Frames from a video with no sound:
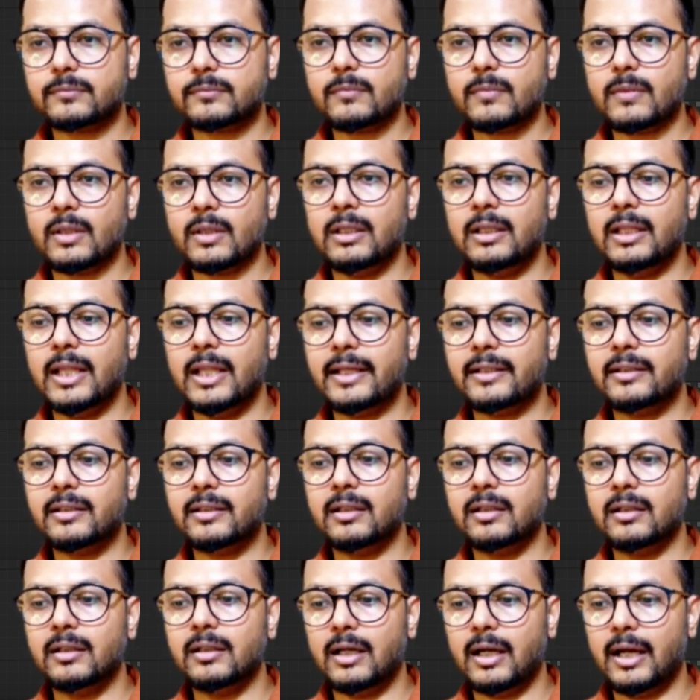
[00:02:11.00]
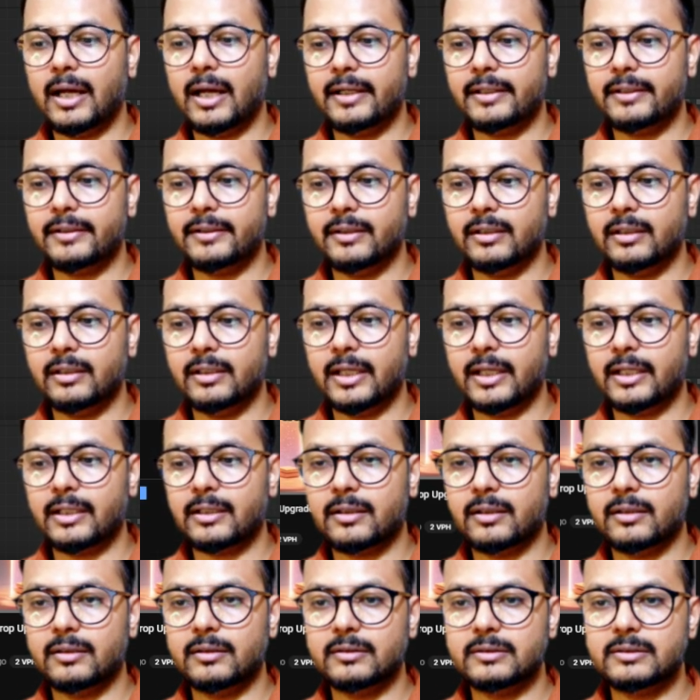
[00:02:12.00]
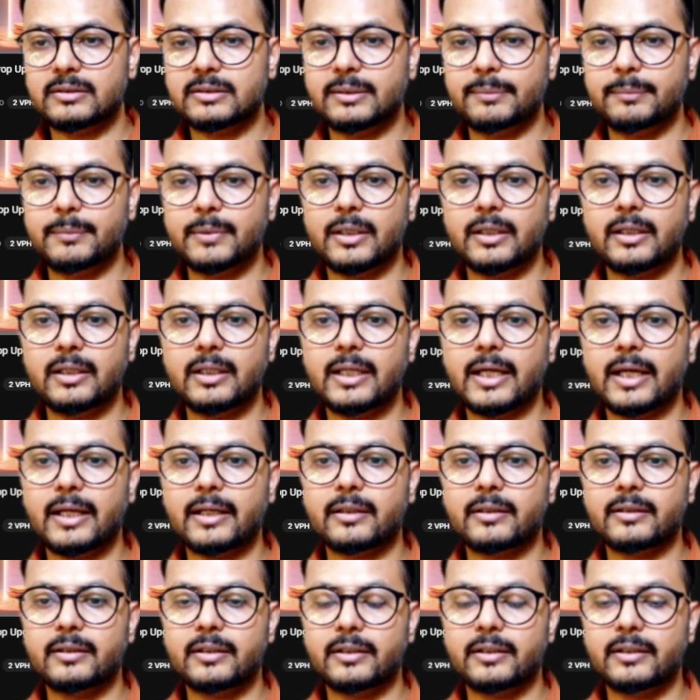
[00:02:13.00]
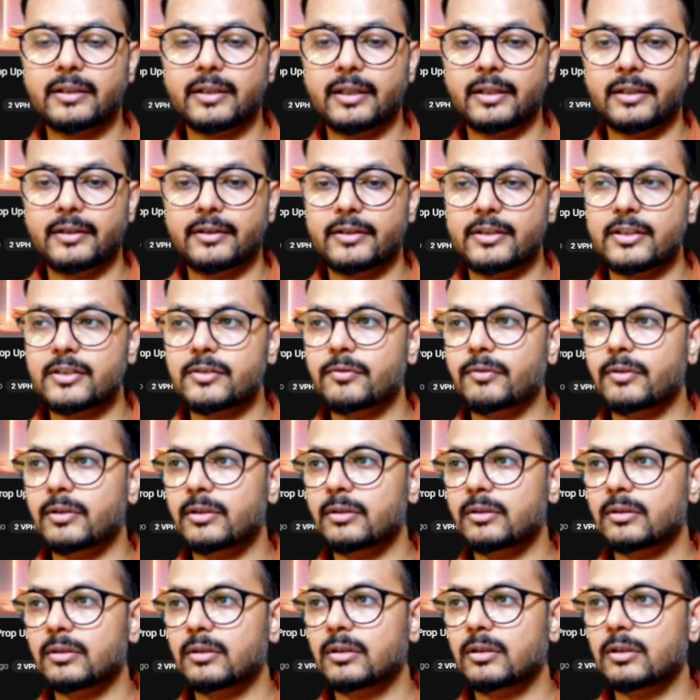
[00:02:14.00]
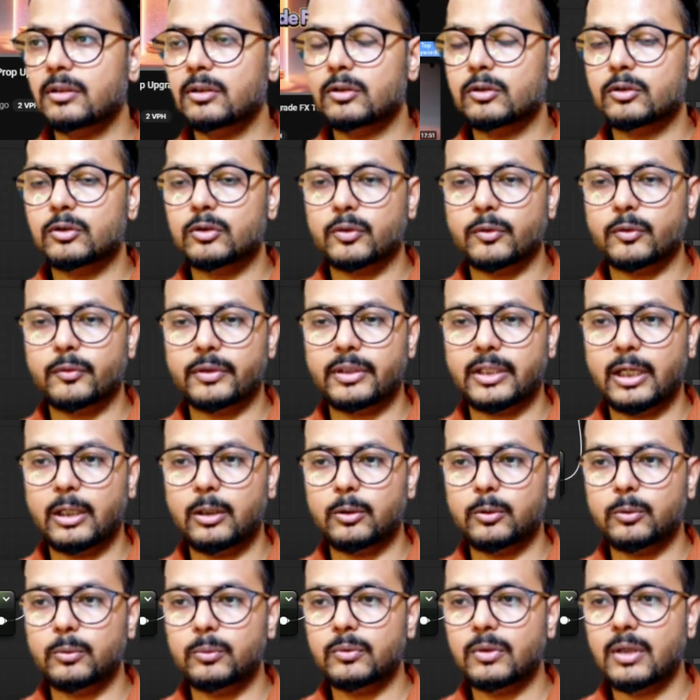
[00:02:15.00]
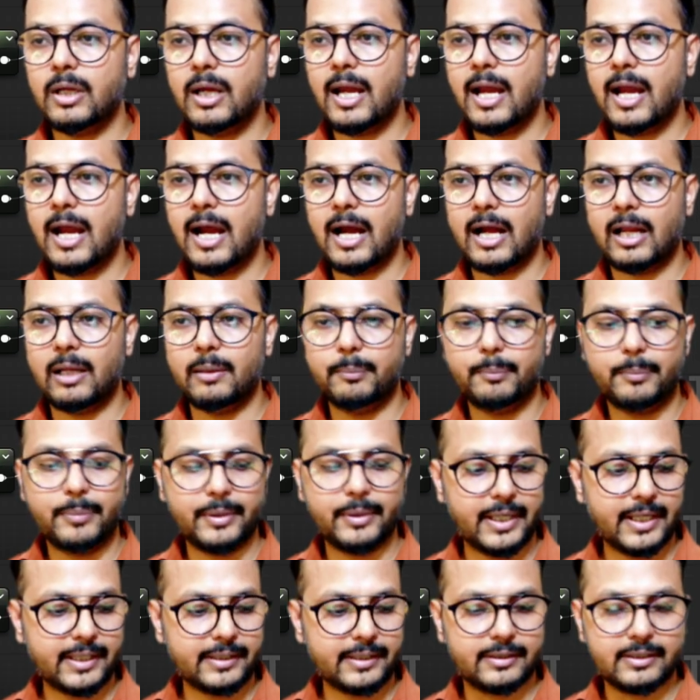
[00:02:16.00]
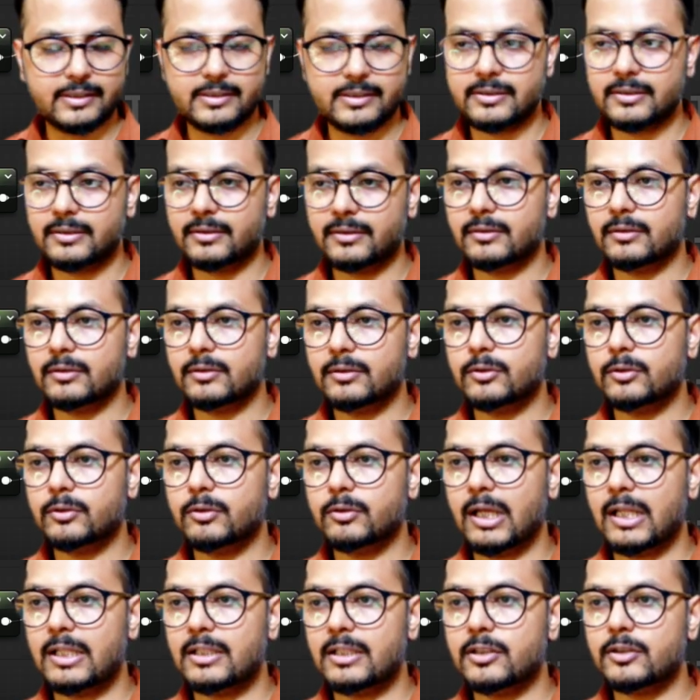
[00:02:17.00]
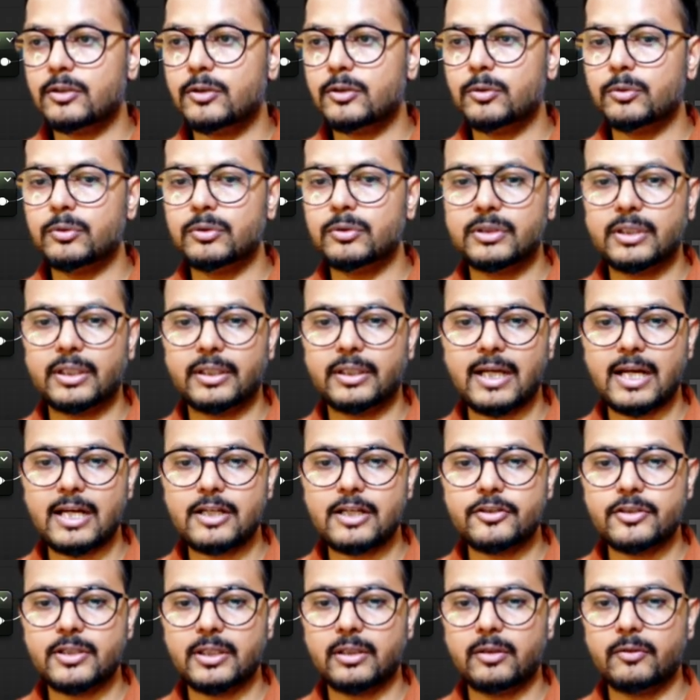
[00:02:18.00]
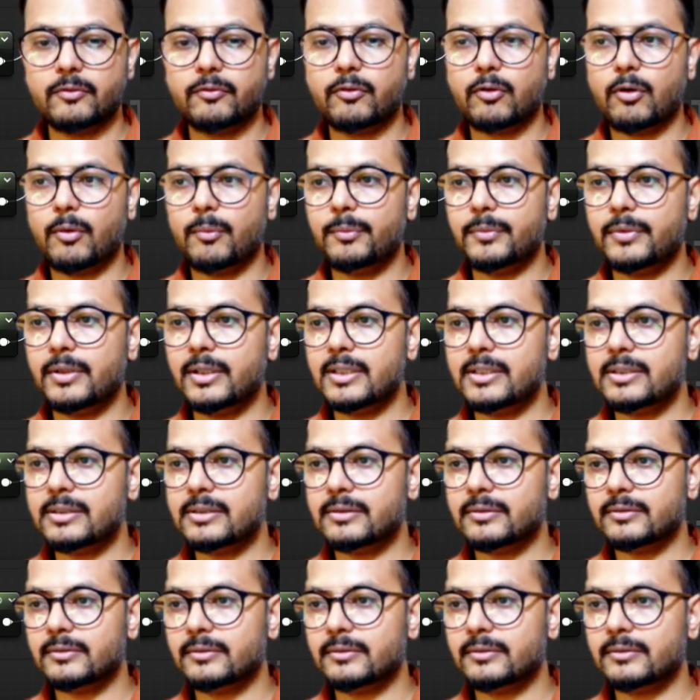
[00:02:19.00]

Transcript: like the I like similarly I did in this one. So what I'll do, I'll break this. So I'll just use the red channel from this